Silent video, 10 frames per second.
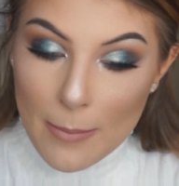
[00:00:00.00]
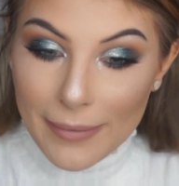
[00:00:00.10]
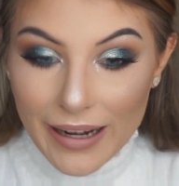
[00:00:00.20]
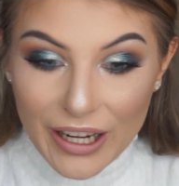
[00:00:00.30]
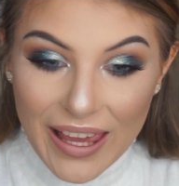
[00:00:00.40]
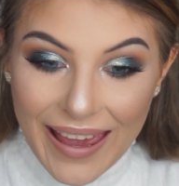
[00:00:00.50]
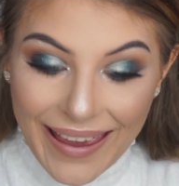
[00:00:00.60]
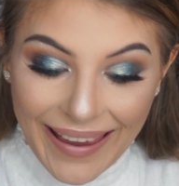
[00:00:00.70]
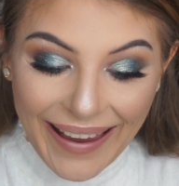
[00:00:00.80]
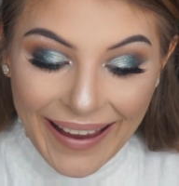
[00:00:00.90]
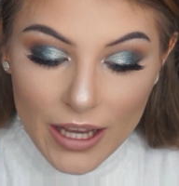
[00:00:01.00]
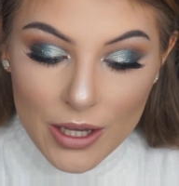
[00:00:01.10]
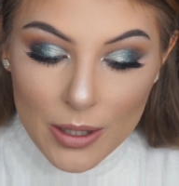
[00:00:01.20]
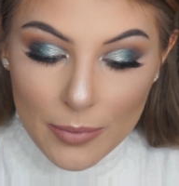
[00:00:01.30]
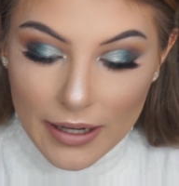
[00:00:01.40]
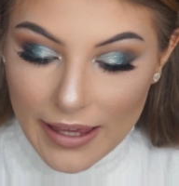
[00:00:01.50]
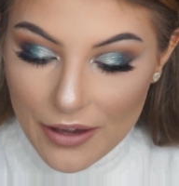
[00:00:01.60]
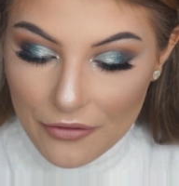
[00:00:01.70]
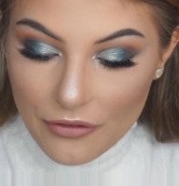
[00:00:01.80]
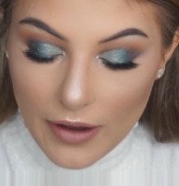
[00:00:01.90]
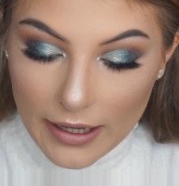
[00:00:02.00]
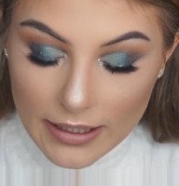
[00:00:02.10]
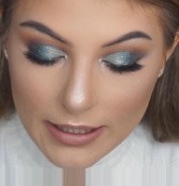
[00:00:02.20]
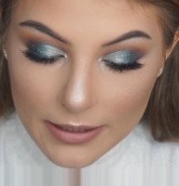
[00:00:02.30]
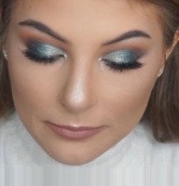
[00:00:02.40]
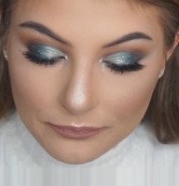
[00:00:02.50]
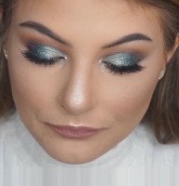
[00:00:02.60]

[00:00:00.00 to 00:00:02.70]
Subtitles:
Mary Kay, but I can't find it.